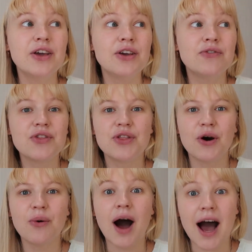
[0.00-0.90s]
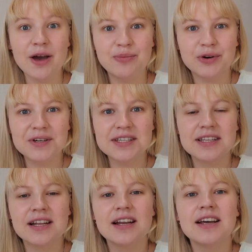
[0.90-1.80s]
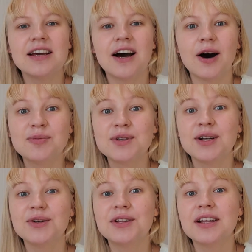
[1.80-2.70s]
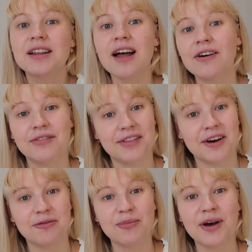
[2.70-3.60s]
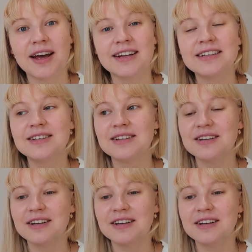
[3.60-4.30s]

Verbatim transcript: even though I personally absolutely love them and